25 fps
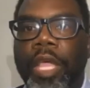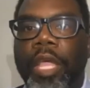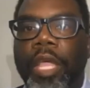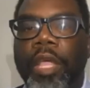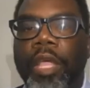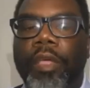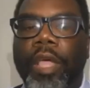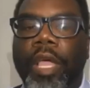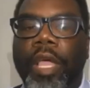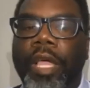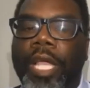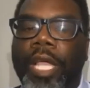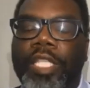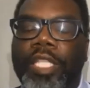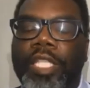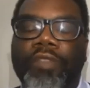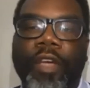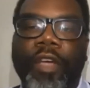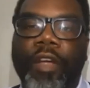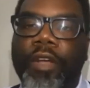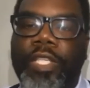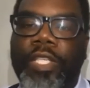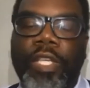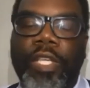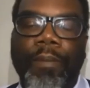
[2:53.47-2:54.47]
It's
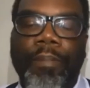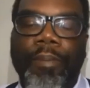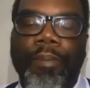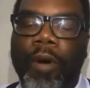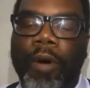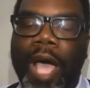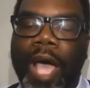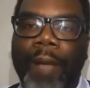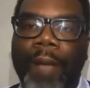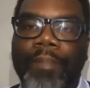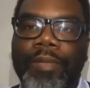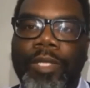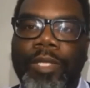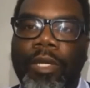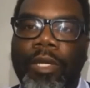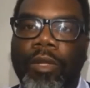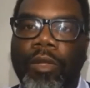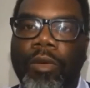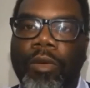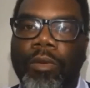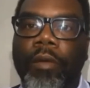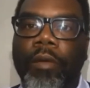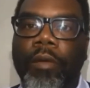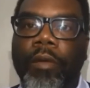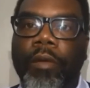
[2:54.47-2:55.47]
very simple.
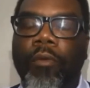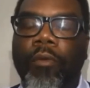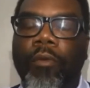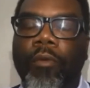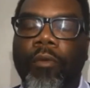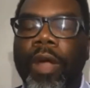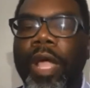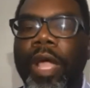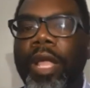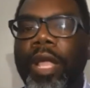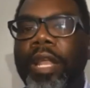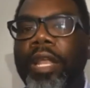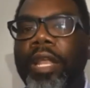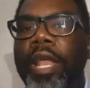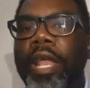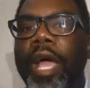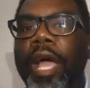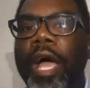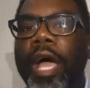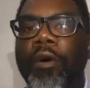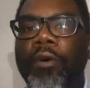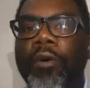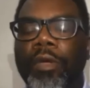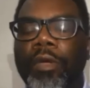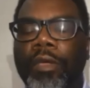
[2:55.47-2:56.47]
Absolutely. Right now,